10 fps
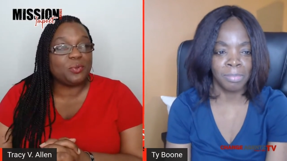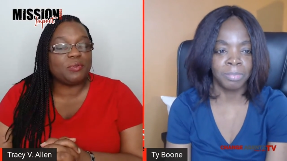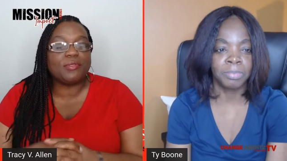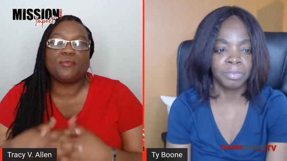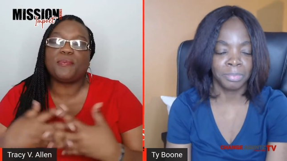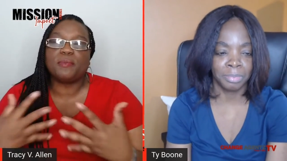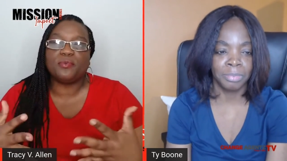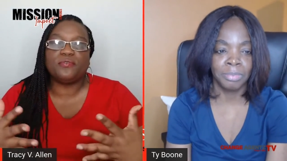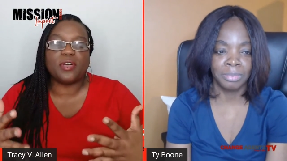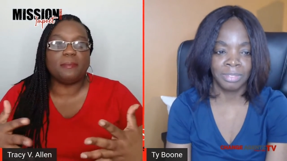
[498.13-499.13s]
Speaker 1: we regroup and
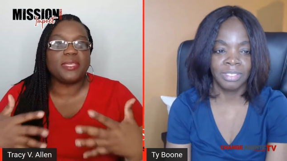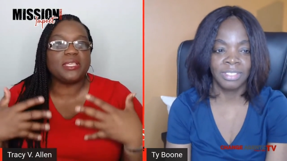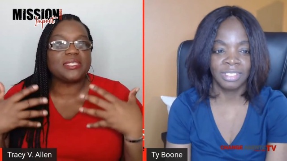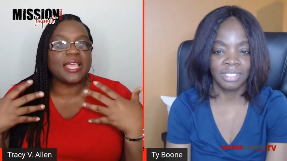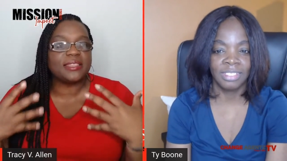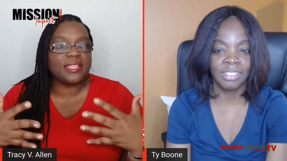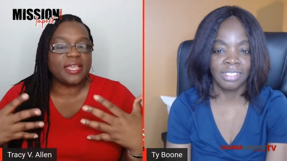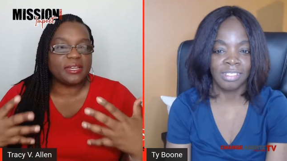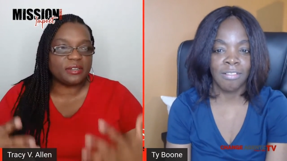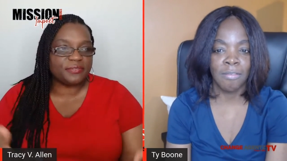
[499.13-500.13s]
move on? Because at the
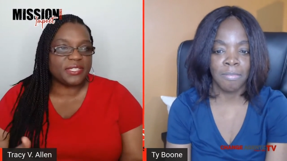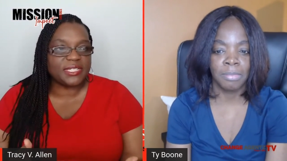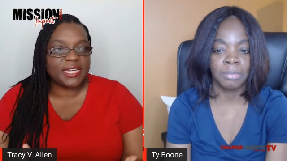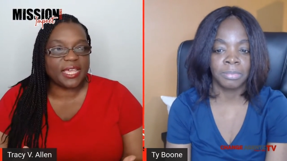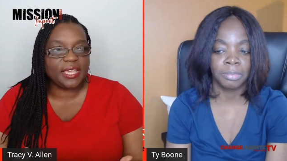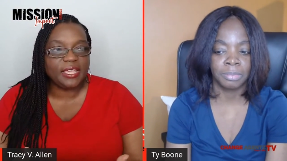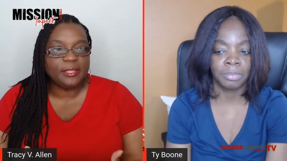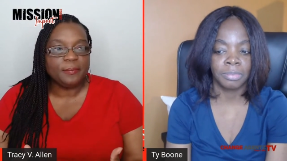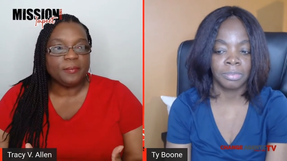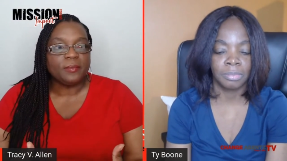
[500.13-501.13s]
end of the day,
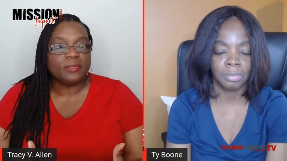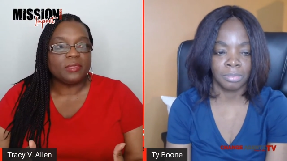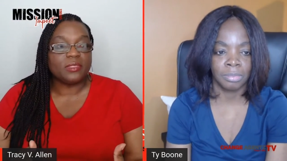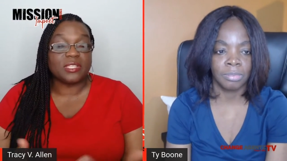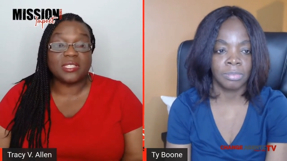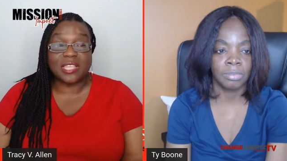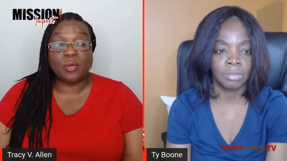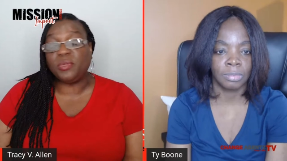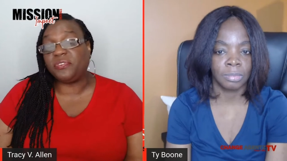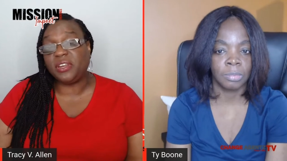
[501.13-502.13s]
this is
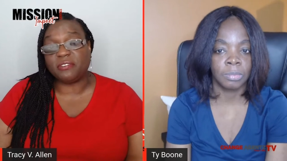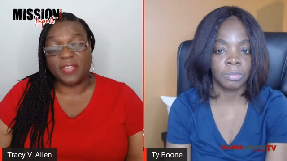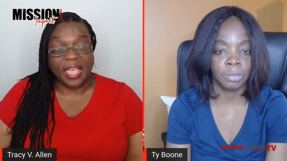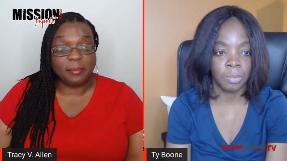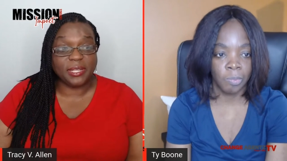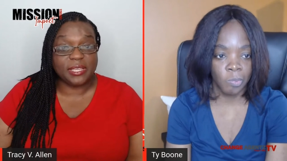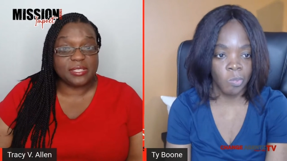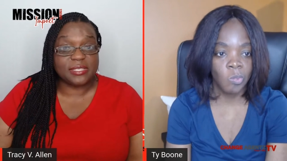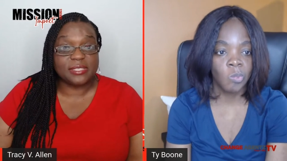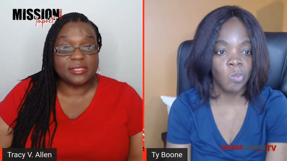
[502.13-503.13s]
how we feed our
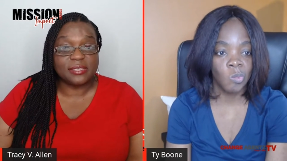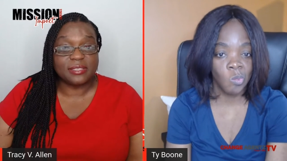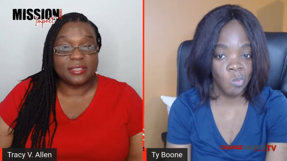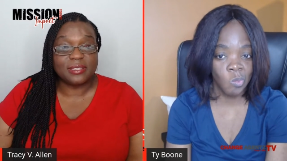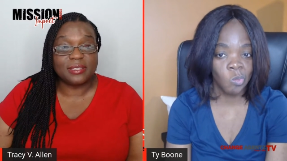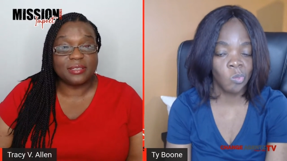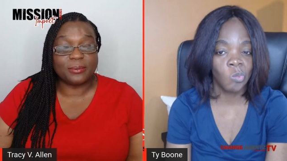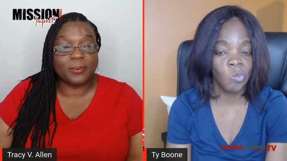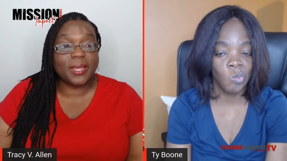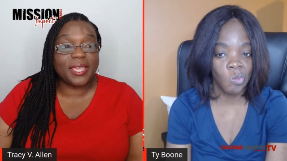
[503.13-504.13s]
families. Mm-hmm.
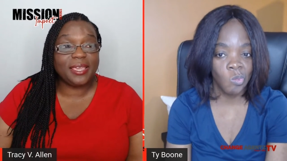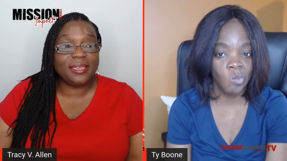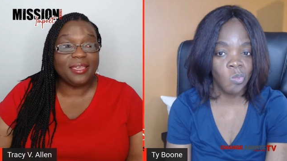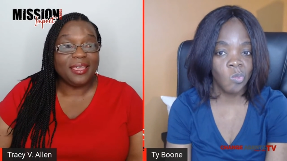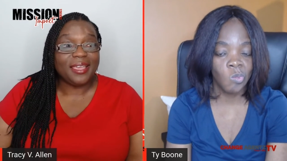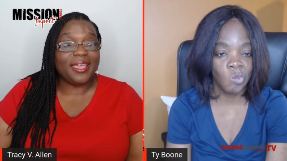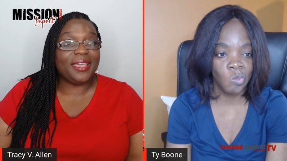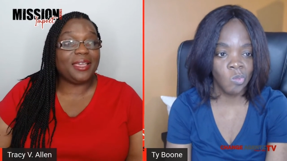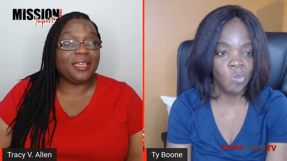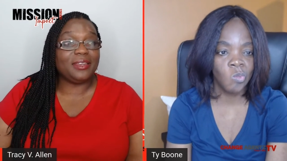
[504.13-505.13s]
Right?
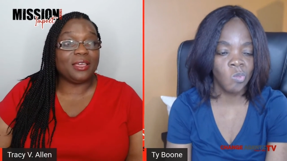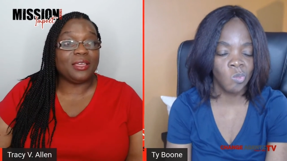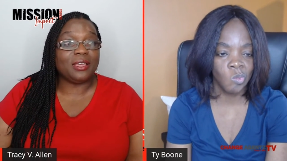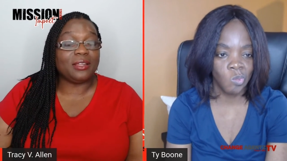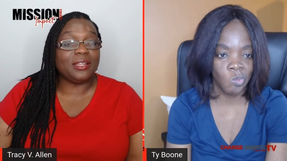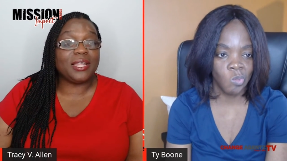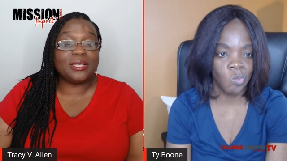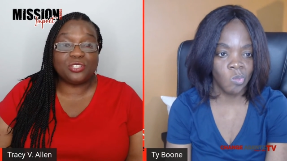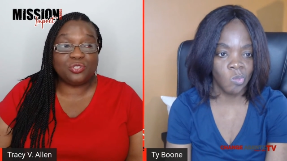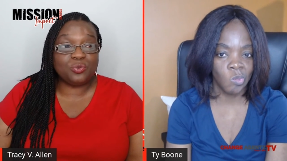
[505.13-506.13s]
And
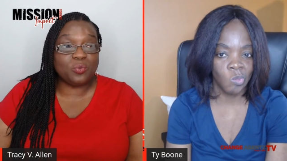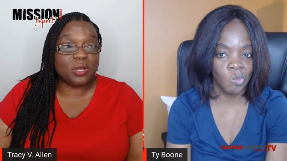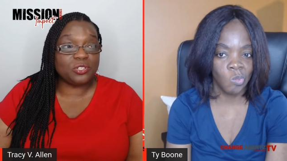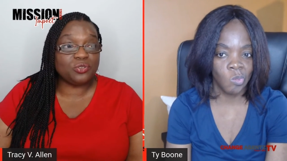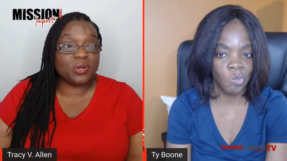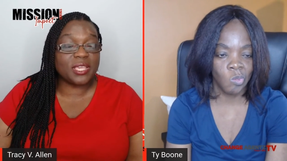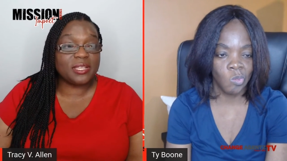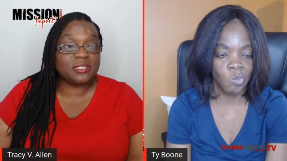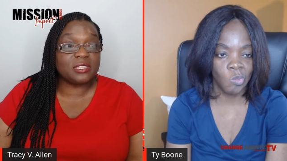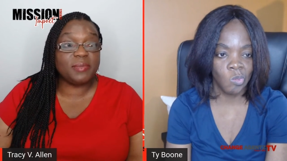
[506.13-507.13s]
unless you want your
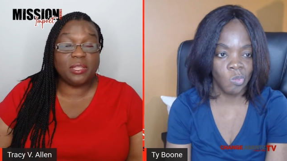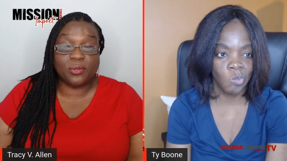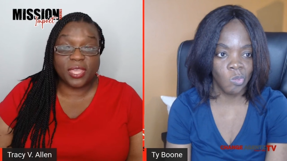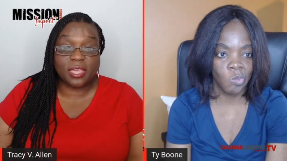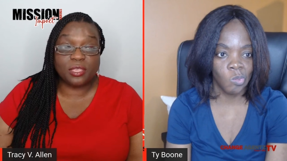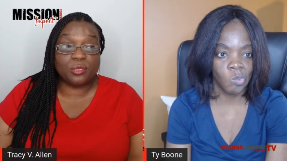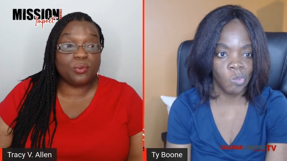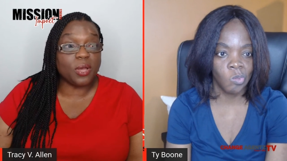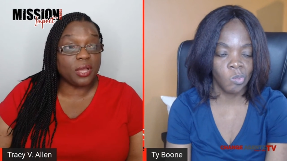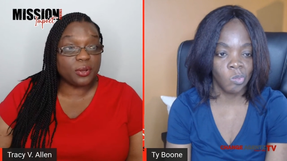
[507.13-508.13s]
kids to be looking at
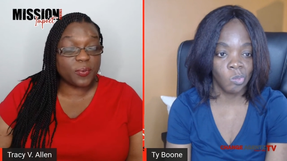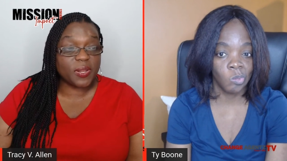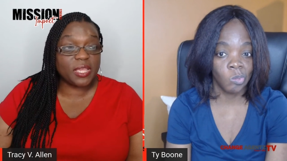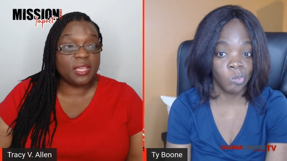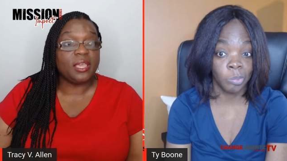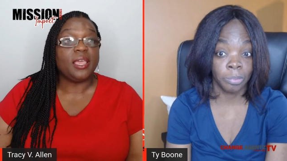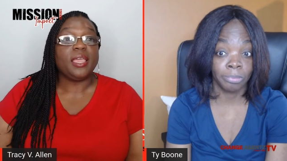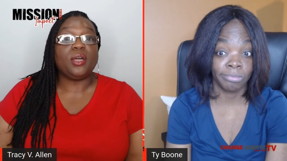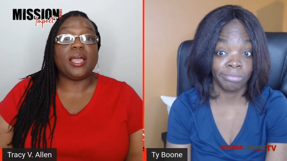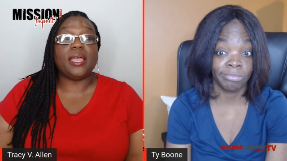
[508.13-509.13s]
you hungry
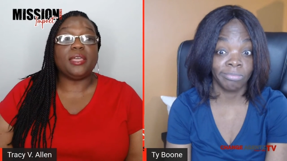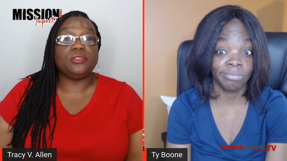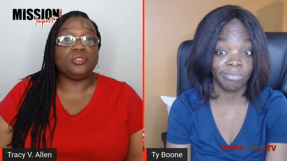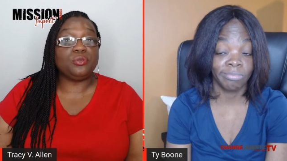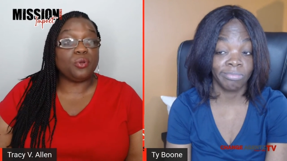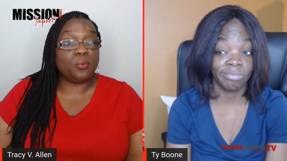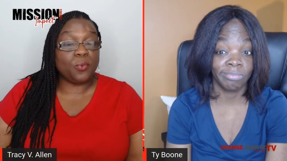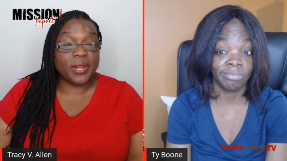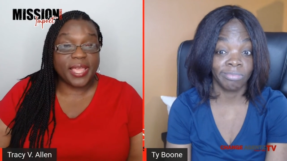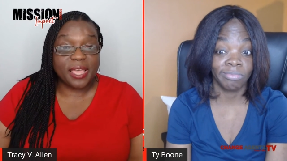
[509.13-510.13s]
and you don't
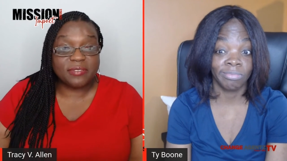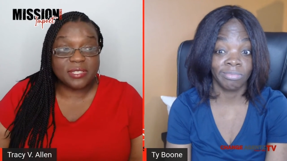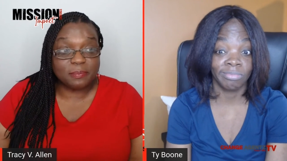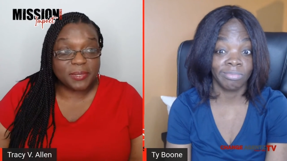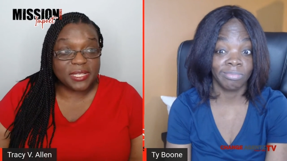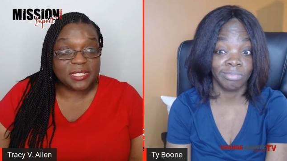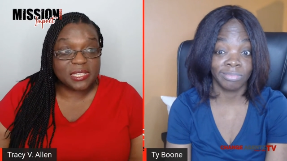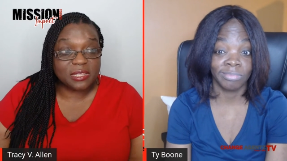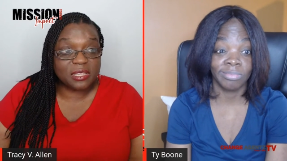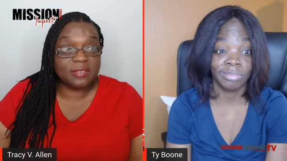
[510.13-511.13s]
want to have some place
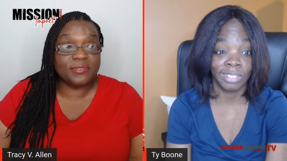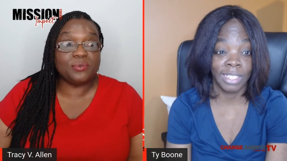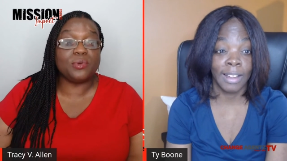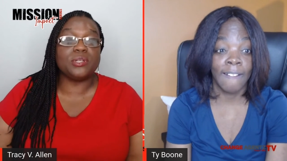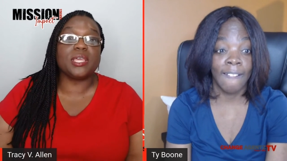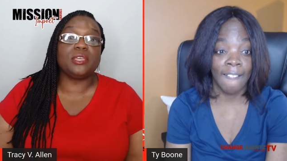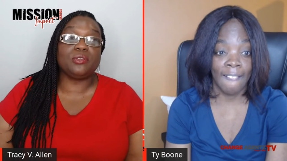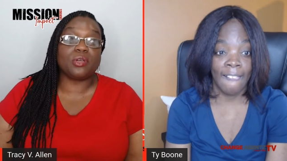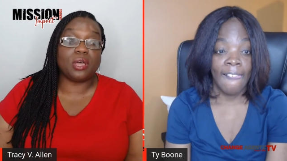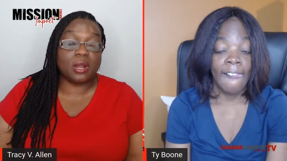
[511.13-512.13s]
to live, you want to get
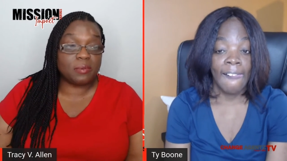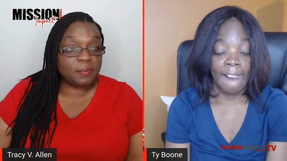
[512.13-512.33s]
your car